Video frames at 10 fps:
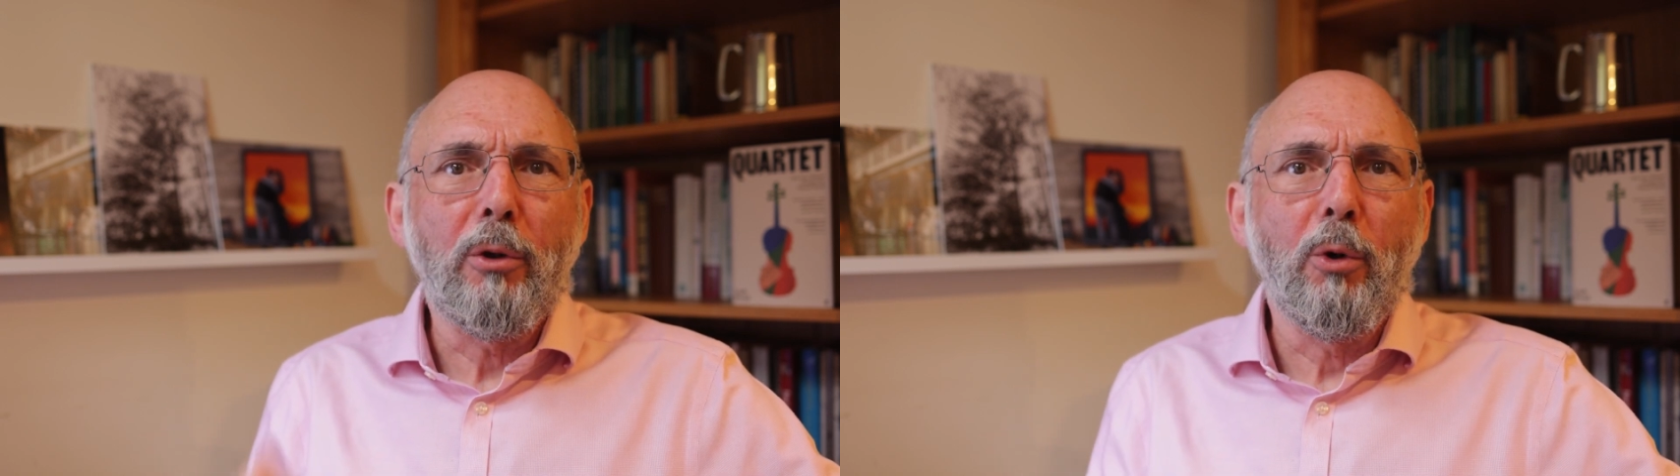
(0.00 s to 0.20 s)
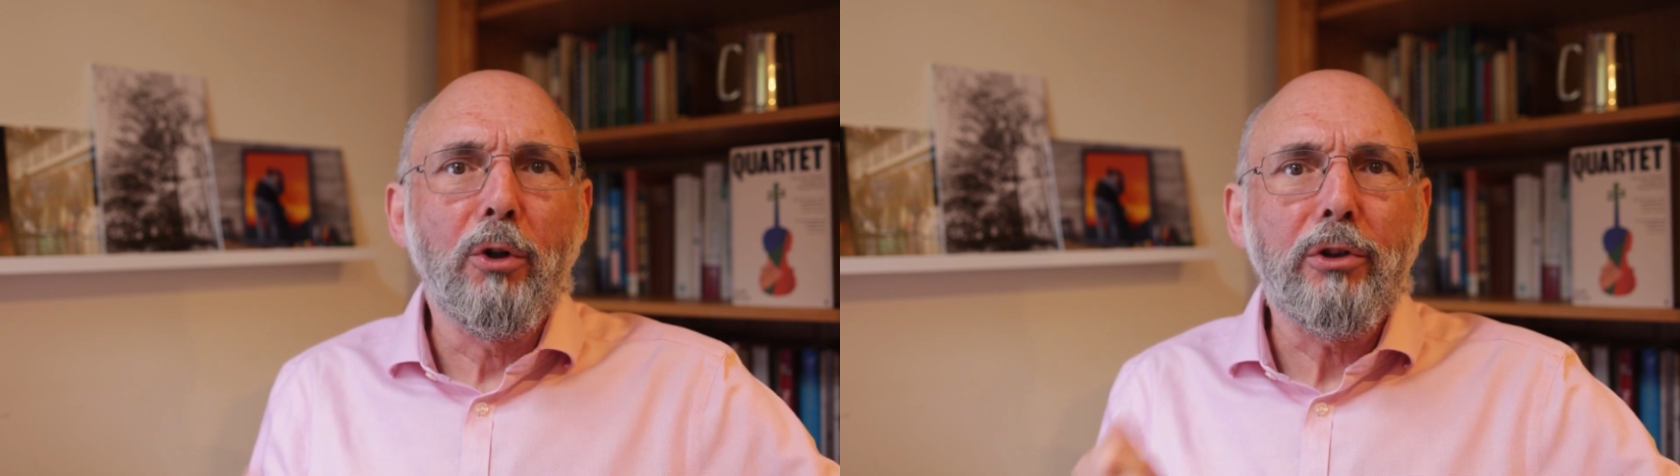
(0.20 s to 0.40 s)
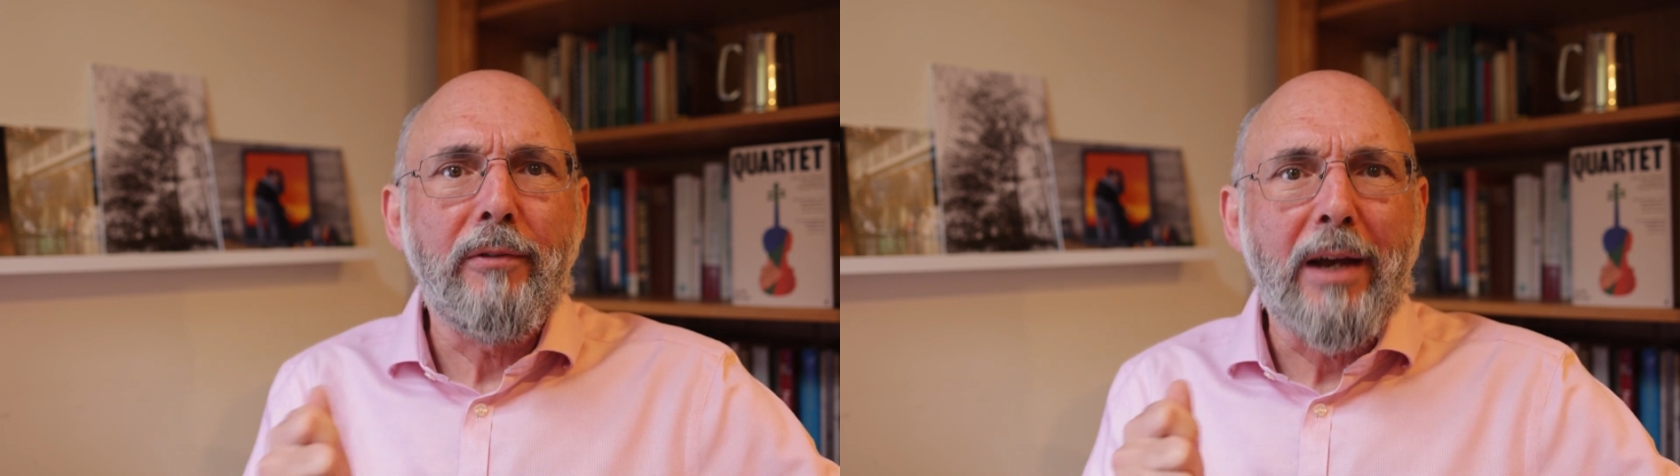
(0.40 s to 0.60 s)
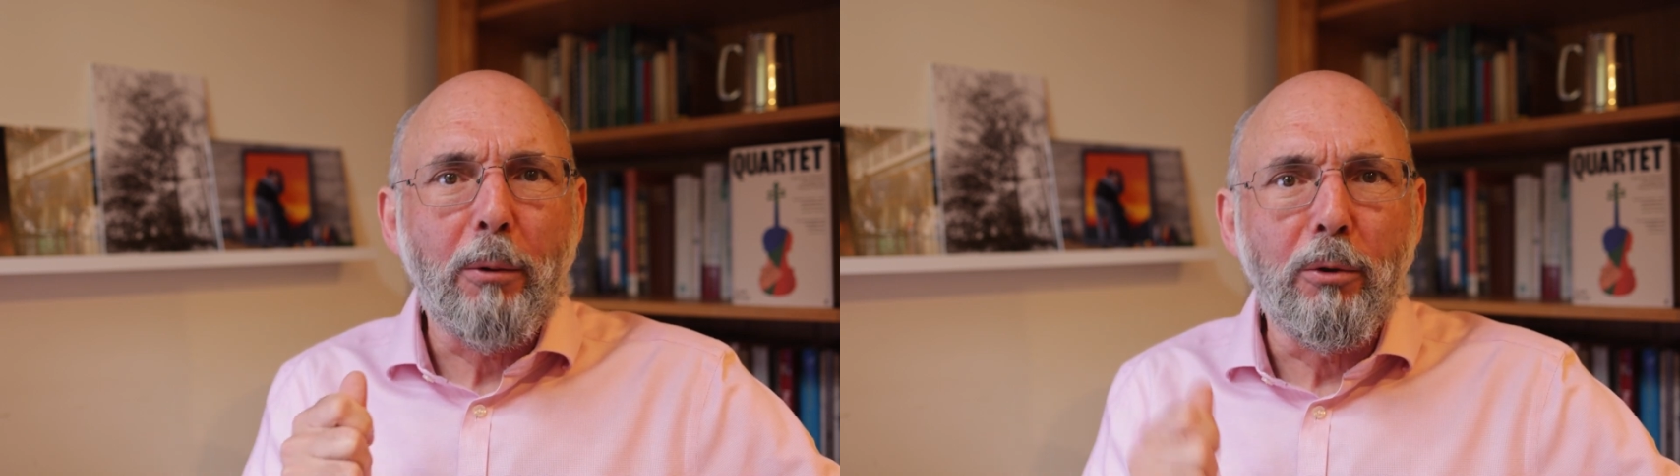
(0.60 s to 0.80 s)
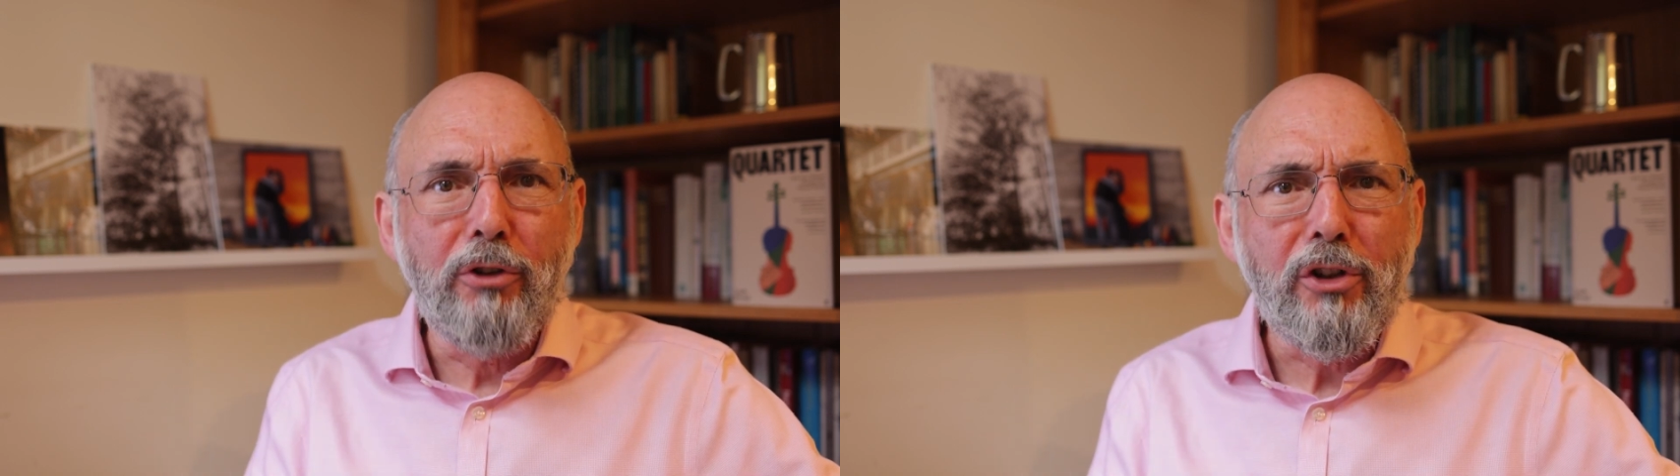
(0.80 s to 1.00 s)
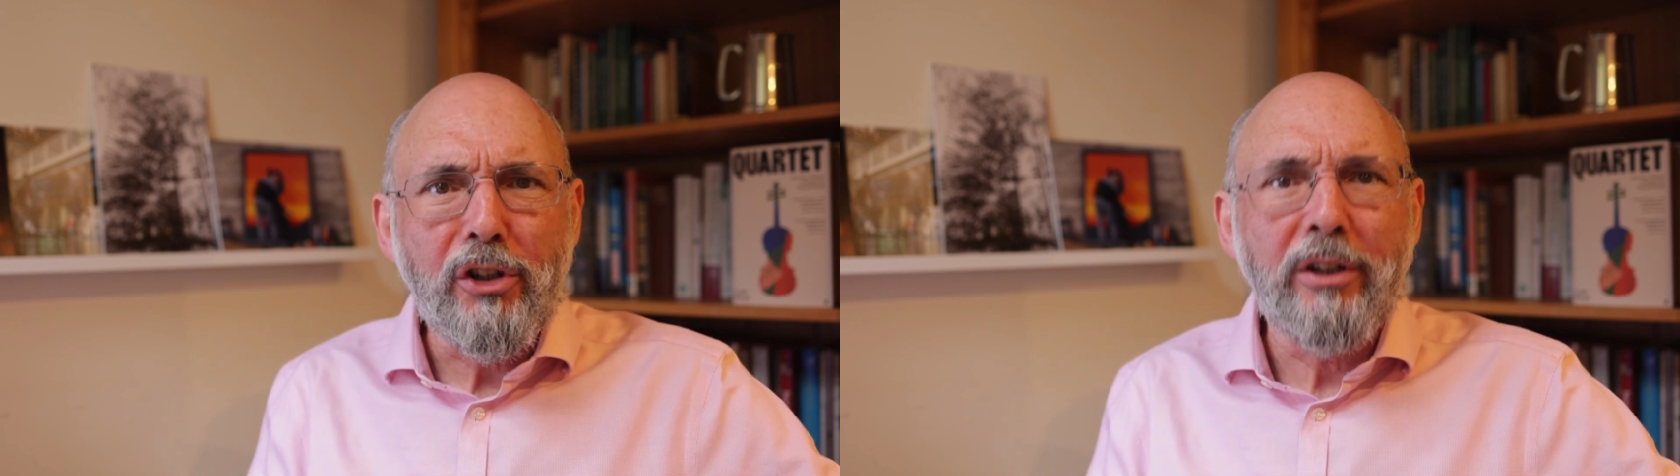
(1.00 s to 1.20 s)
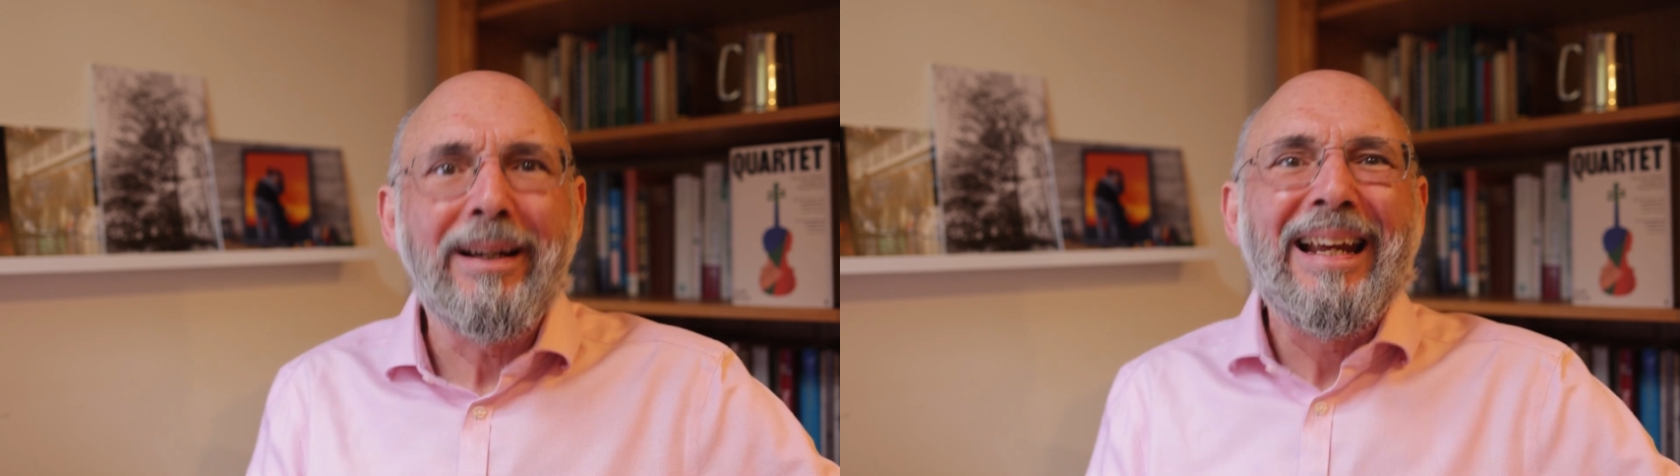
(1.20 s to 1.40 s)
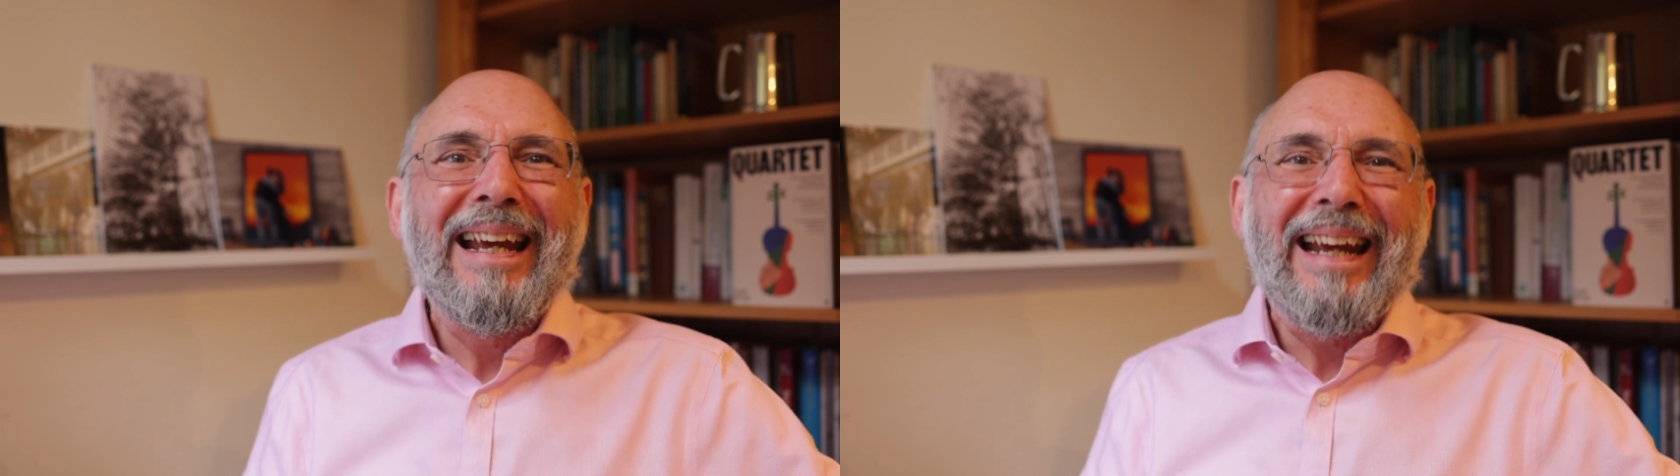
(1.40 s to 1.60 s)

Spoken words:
cost of acquisition,